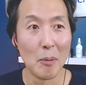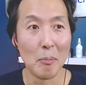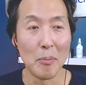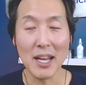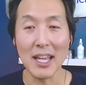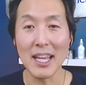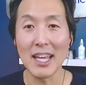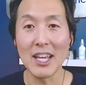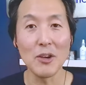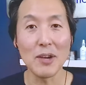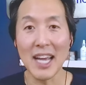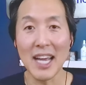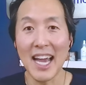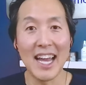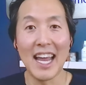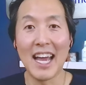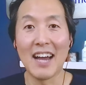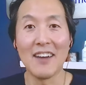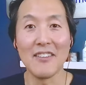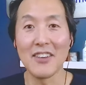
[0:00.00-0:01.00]
But you
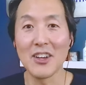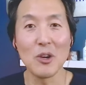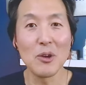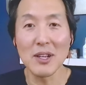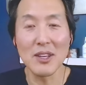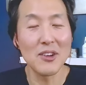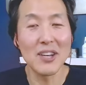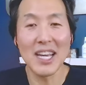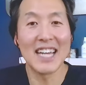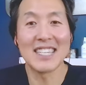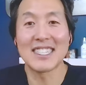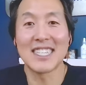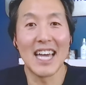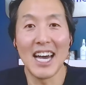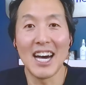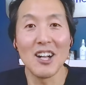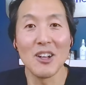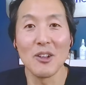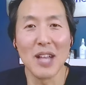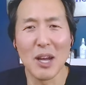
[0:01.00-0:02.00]
can't have, you can't
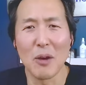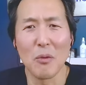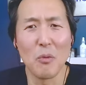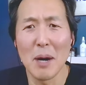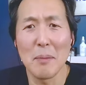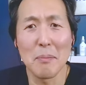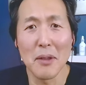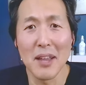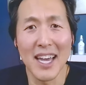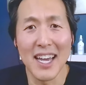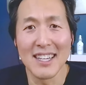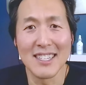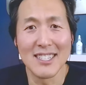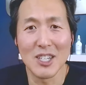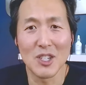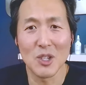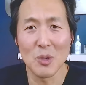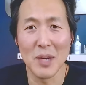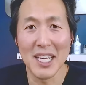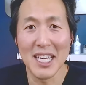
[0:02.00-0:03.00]
tell like what plant
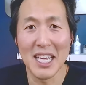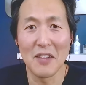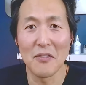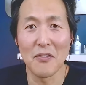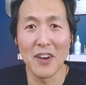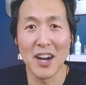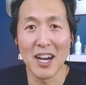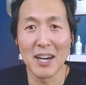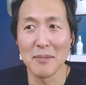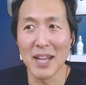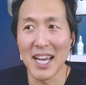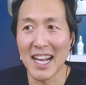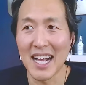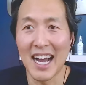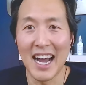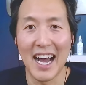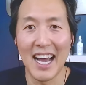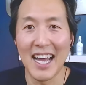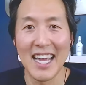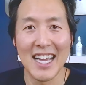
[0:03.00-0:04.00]
is a Twinkie from.
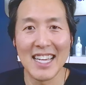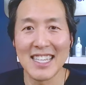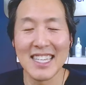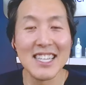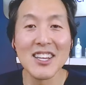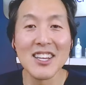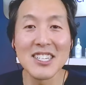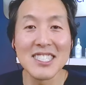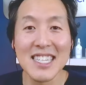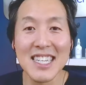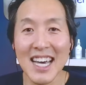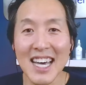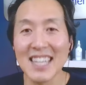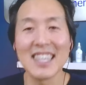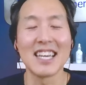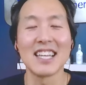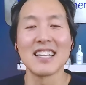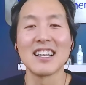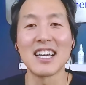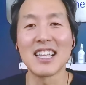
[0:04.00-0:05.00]
Like it looks
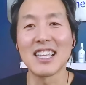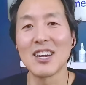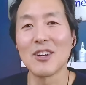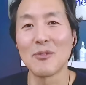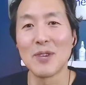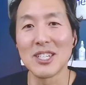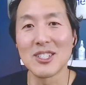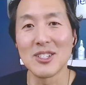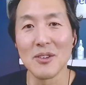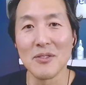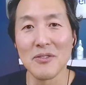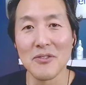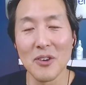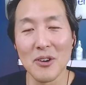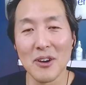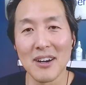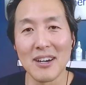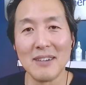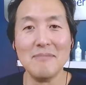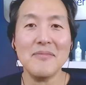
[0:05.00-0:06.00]
nothing like the original
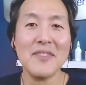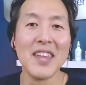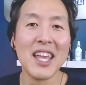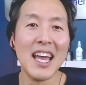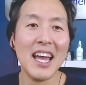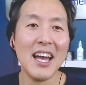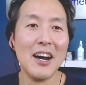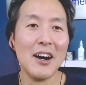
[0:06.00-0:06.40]
form